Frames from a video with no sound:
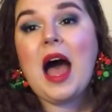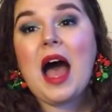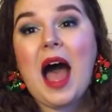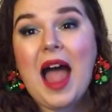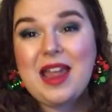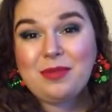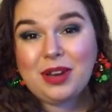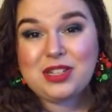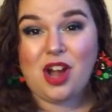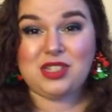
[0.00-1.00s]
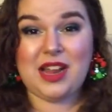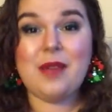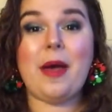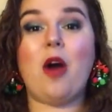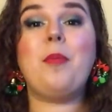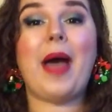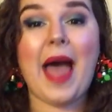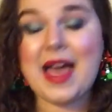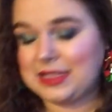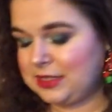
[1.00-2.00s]
I am gonna talk today about
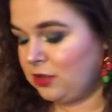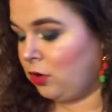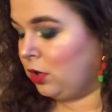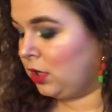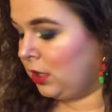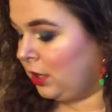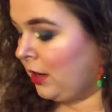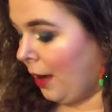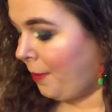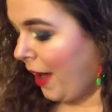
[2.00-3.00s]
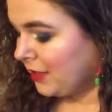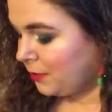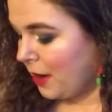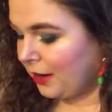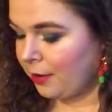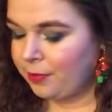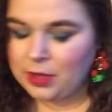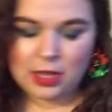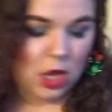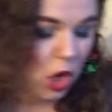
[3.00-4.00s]
past
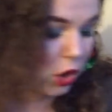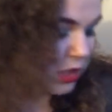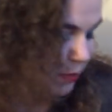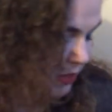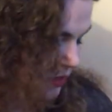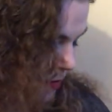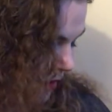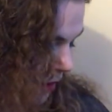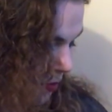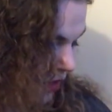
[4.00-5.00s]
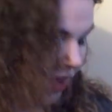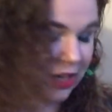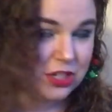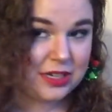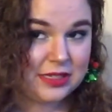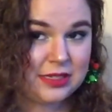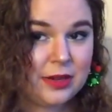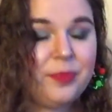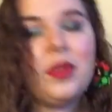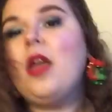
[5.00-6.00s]
makeup, Christmas makeup collections.
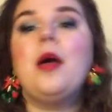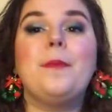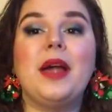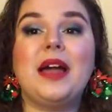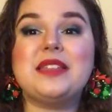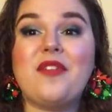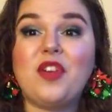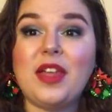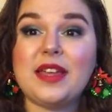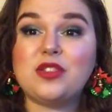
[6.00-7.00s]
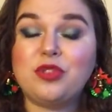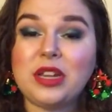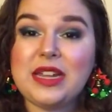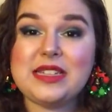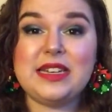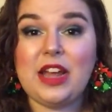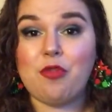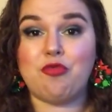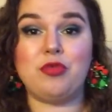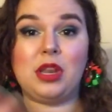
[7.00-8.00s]
Because I feel like it's really easy to
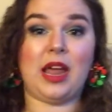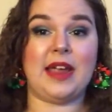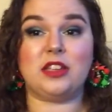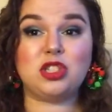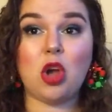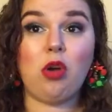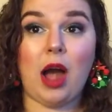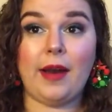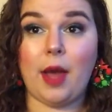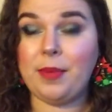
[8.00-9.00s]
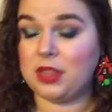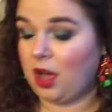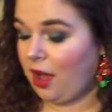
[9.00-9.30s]
get like so caught up in the